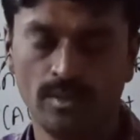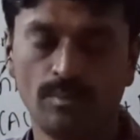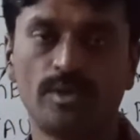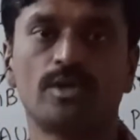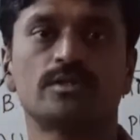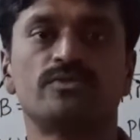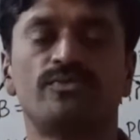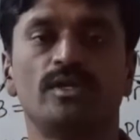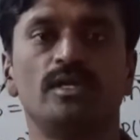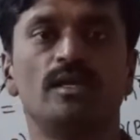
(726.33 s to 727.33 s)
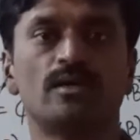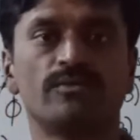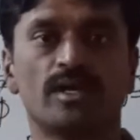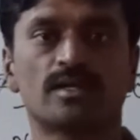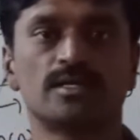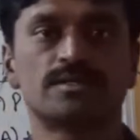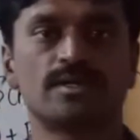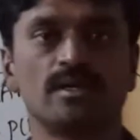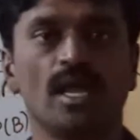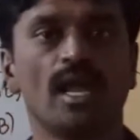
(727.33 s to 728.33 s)
Because if here we are
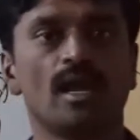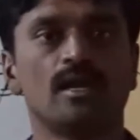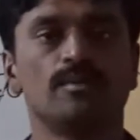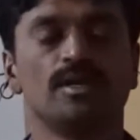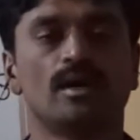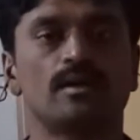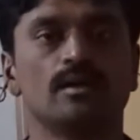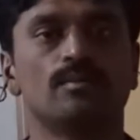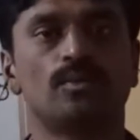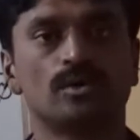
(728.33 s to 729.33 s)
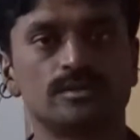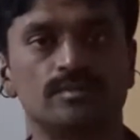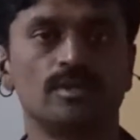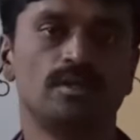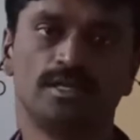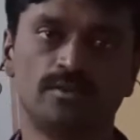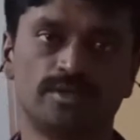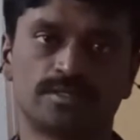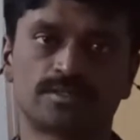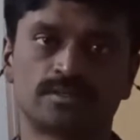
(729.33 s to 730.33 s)
considering A and B are possible
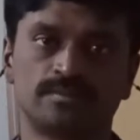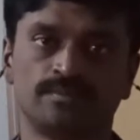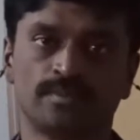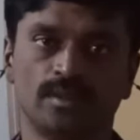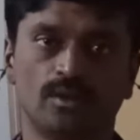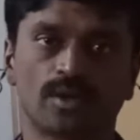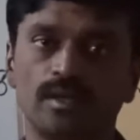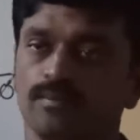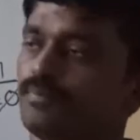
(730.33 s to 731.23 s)
events. Okay.